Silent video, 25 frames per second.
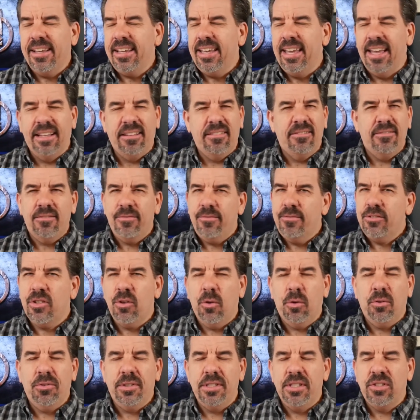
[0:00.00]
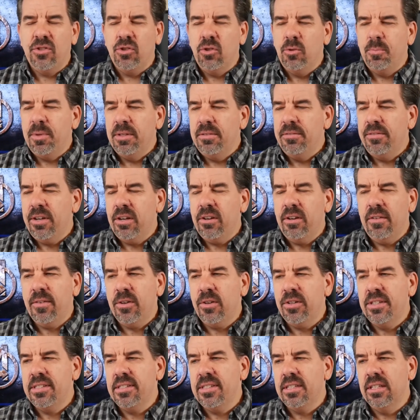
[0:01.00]
Again, totally stupid, very,
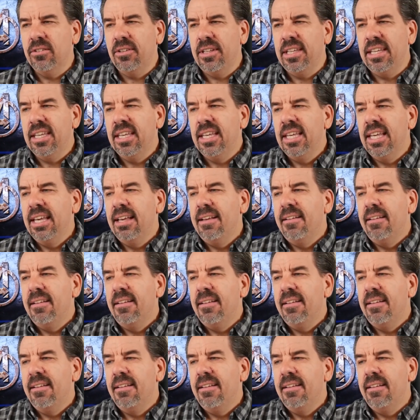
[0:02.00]
very silly